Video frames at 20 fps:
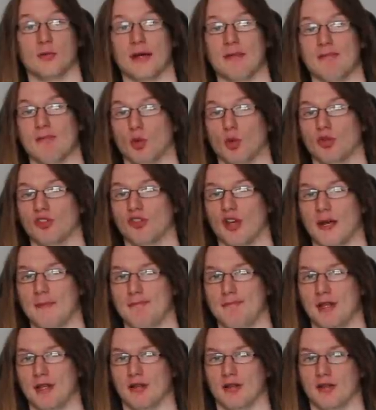a
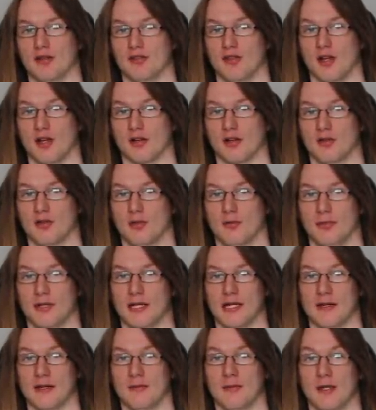multi-million dollar
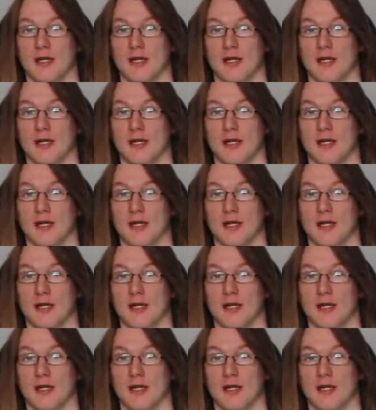company,